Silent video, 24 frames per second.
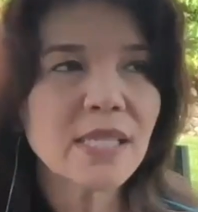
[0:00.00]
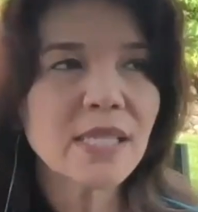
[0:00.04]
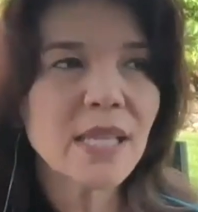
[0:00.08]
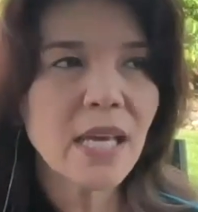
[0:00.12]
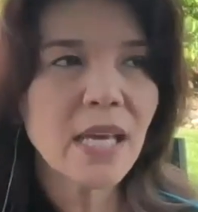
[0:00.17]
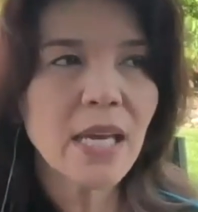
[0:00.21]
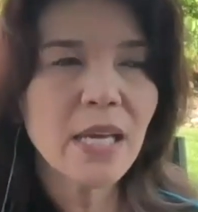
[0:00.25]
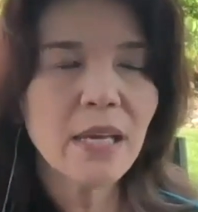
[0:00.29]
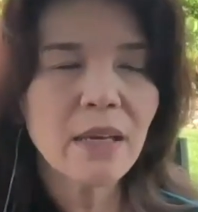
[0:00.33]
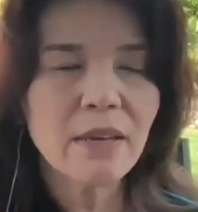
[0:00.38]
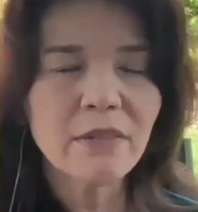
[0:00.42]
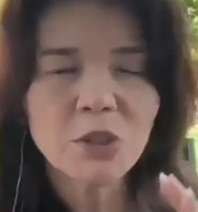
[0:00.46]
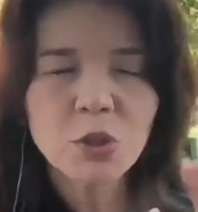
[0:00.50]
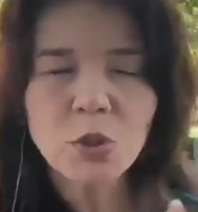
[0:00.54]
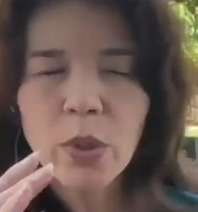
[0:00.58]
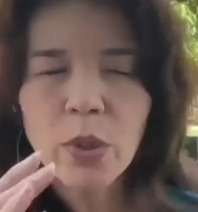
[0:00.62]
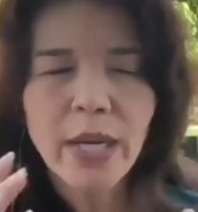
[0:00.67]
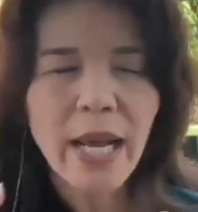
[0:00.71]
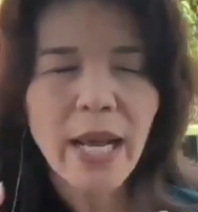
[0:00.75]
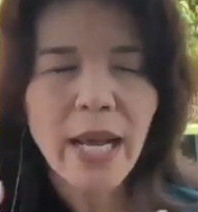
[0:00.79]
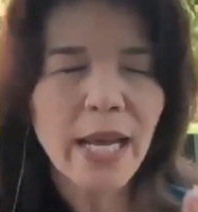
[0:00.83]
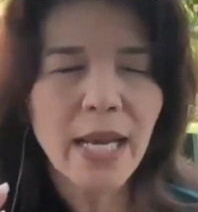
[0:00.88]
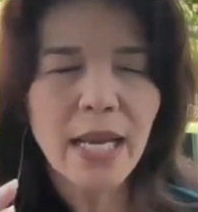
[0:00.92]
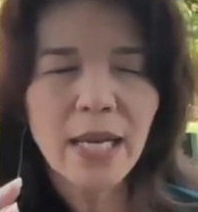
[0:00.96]
thing
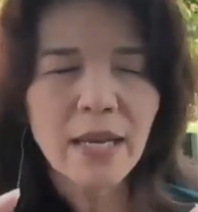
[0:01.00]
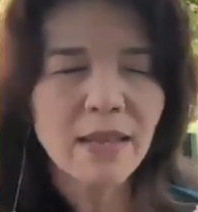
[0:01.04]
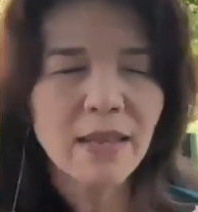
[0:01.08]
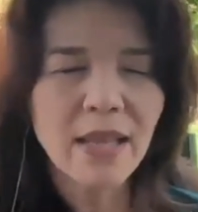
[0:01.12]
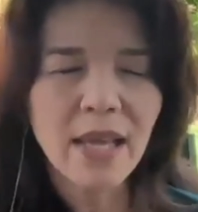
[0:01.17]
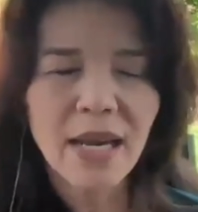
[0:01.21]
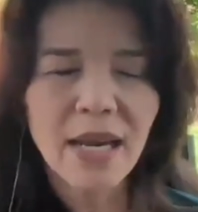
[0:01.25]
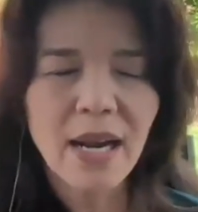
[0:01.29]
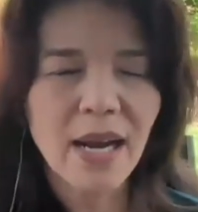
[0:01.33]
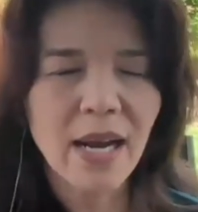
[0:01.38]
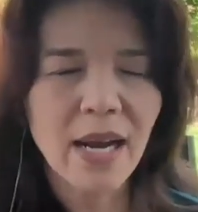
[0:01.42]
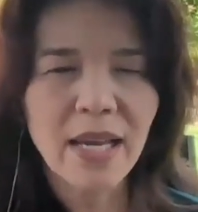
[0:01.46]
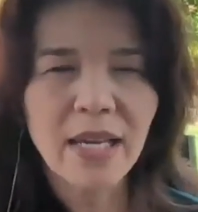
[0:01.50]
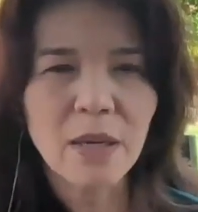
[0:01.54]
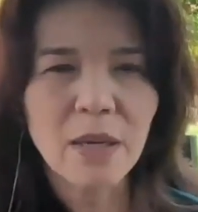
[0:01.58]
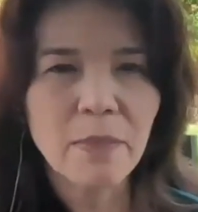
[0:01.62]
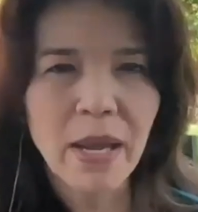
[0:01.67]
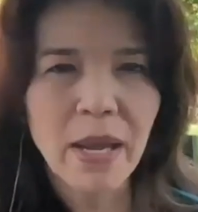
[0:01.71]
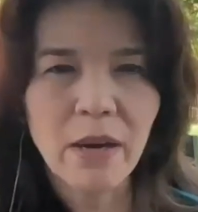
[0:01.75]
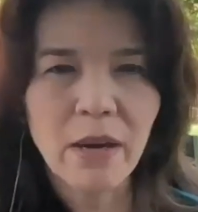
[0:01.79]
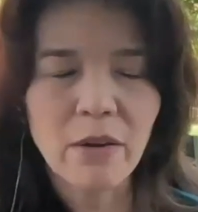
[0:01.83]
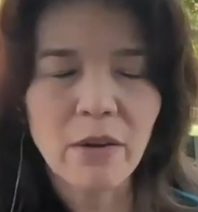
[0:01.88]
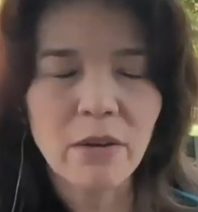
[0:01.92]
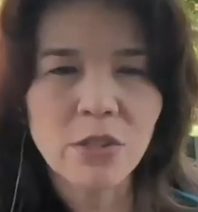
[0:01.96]
shorthand that I
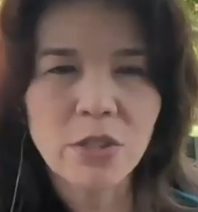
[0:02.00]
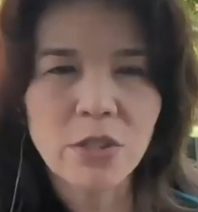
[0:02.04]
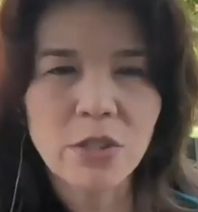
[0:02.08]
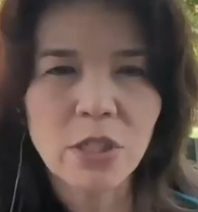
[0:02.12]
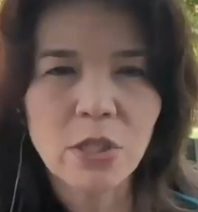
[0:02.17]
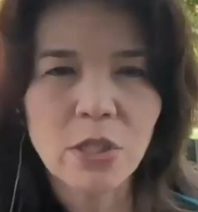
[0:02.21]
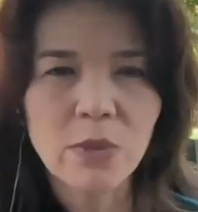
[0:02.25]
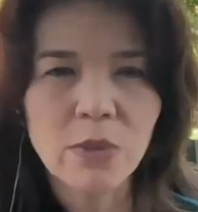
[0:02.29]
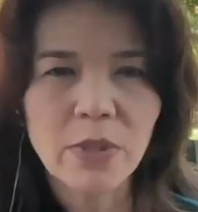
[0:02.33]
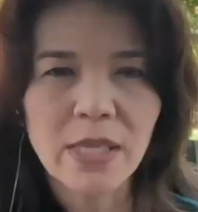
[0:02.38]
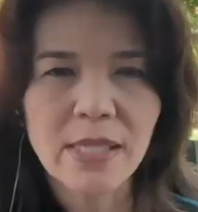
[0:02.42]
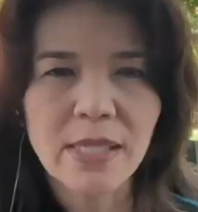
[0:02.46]
compare it to